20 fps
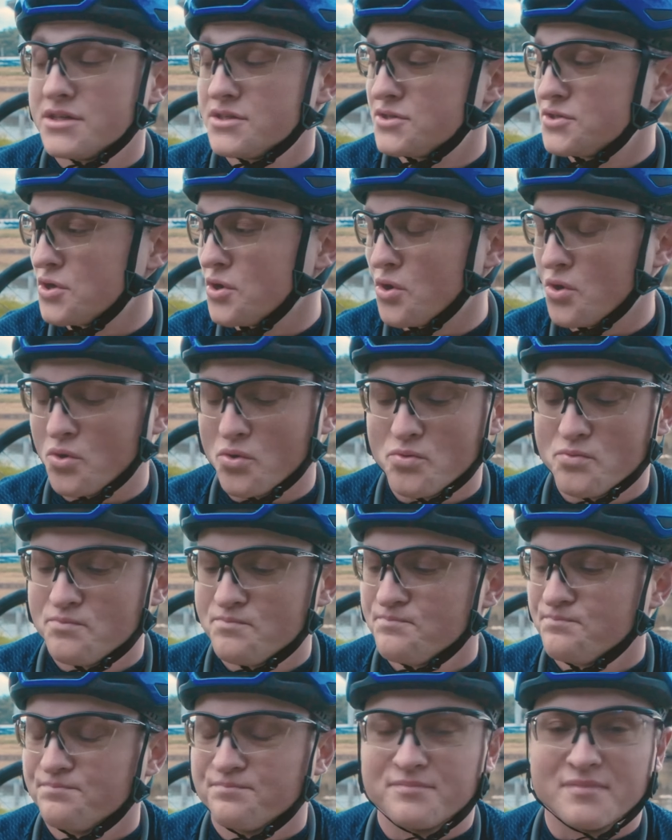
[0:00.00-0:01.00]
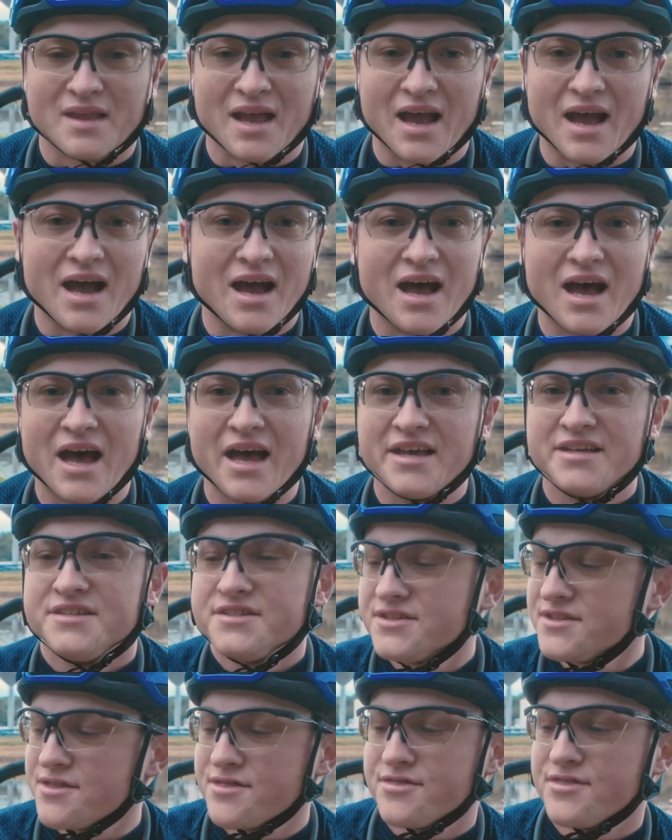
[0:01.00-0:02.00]
So I
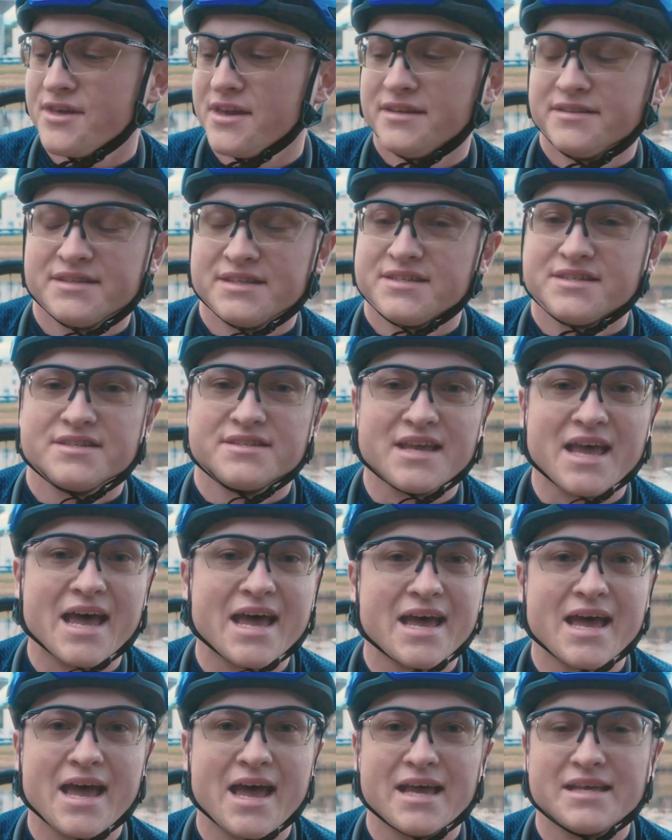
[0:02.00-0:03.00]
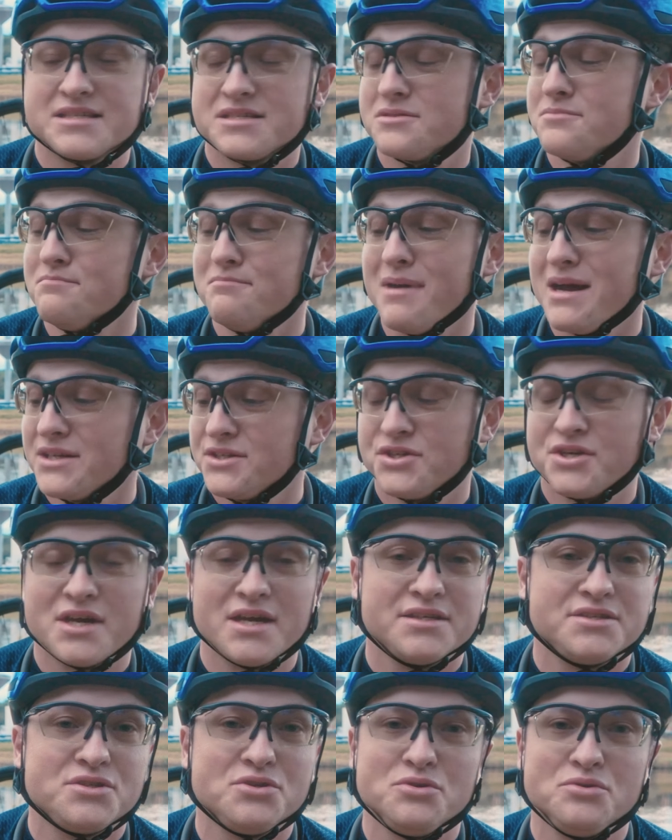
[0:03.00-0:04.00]
think this is as much
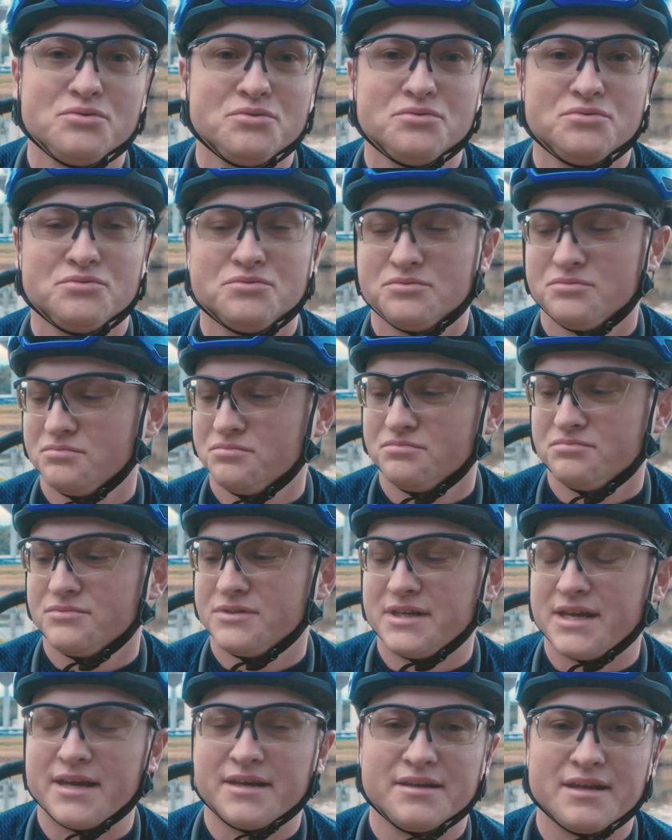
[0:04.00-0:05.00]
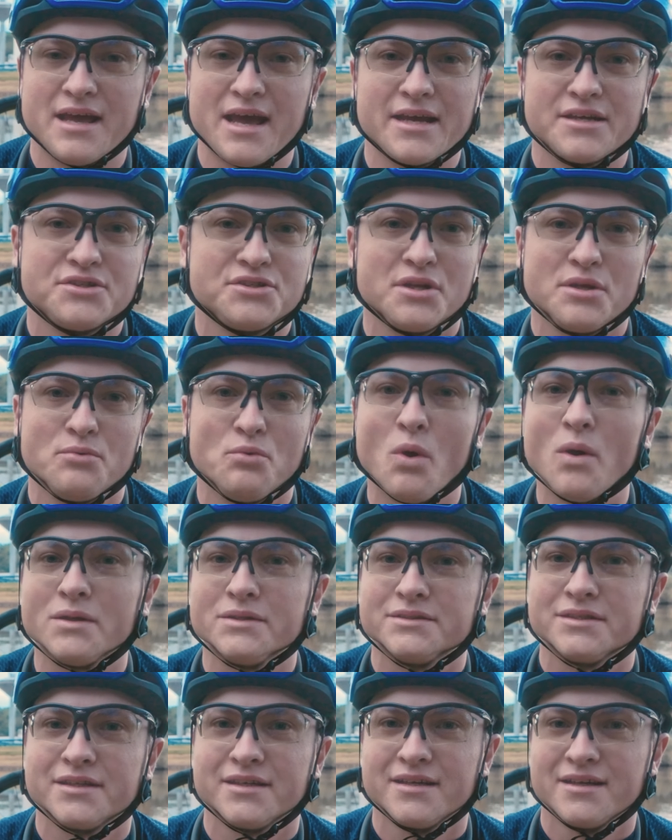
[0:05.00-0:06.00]
as you can actually
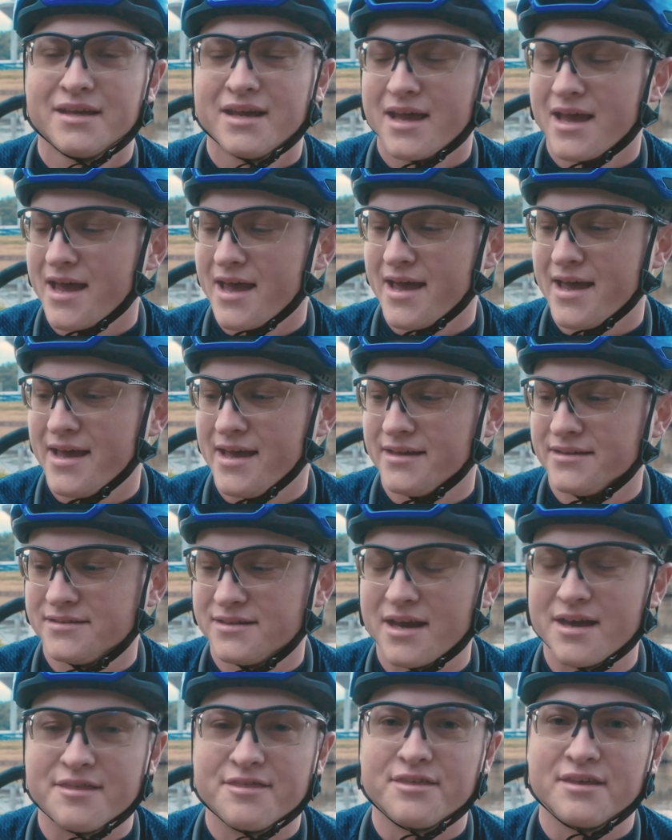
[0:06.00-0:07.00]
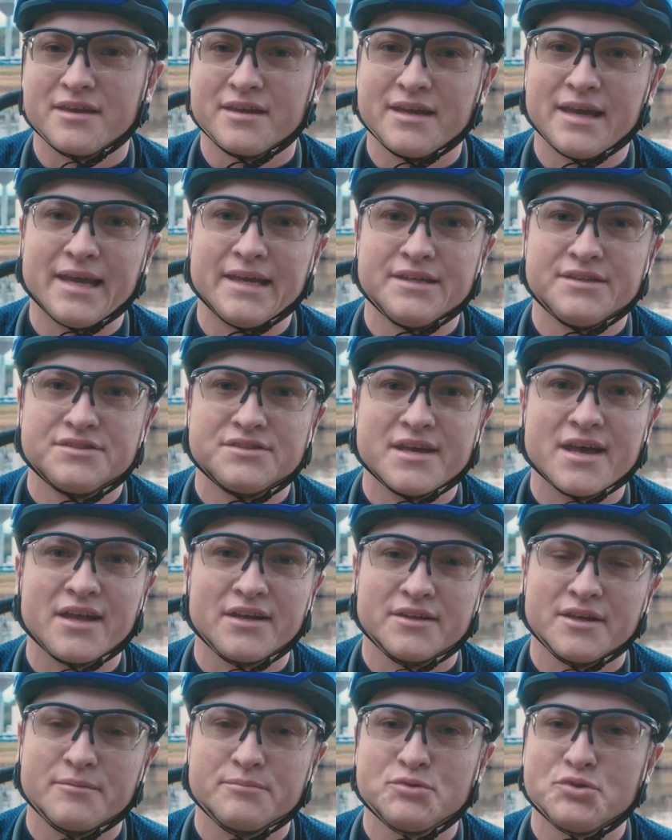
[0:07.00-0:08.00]
want, and I think it
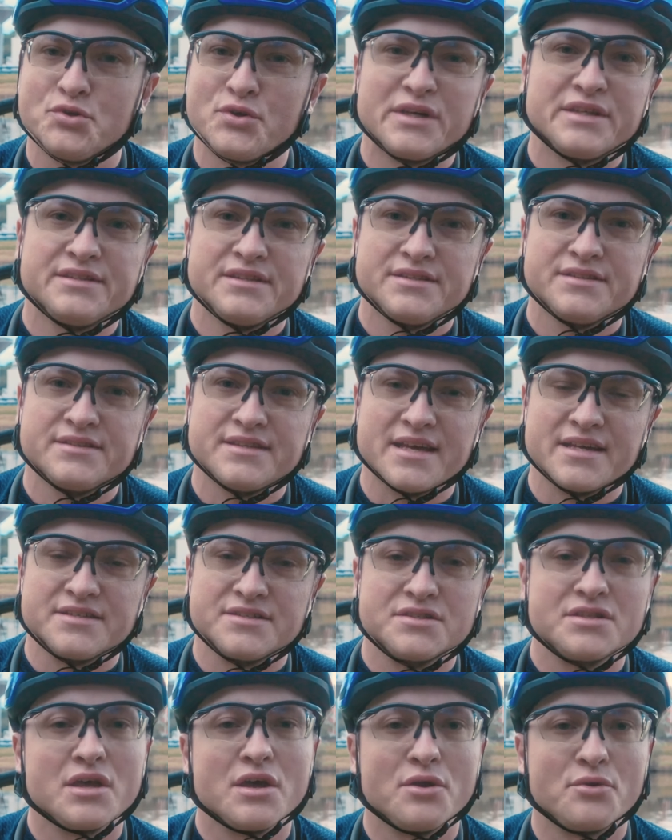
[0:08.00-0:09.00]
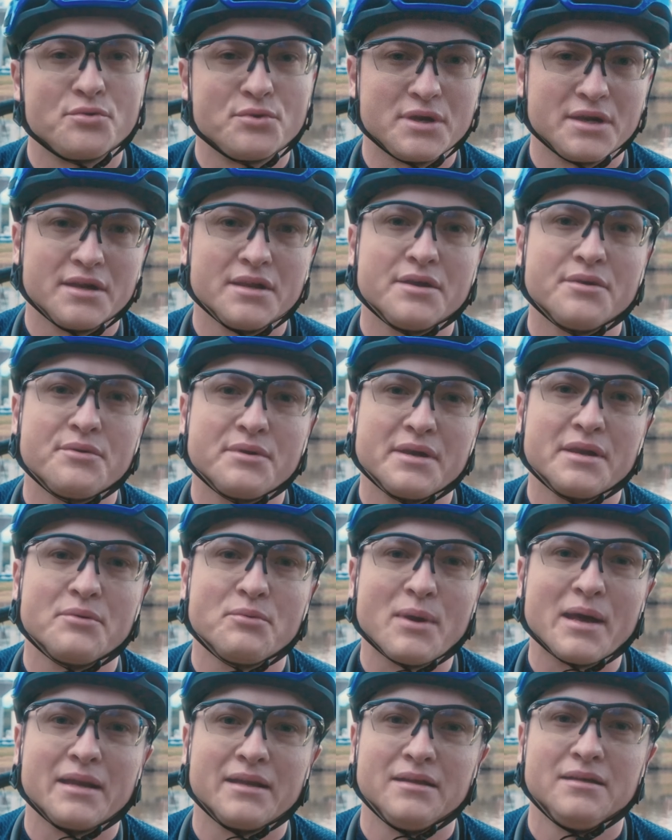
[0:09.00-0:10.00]
held up during this test
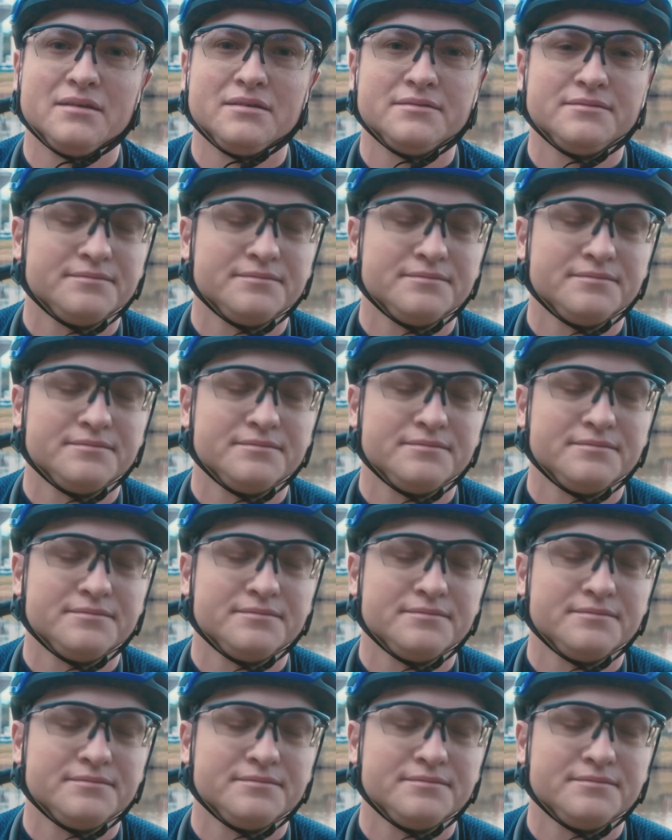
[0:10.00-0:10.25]
really well.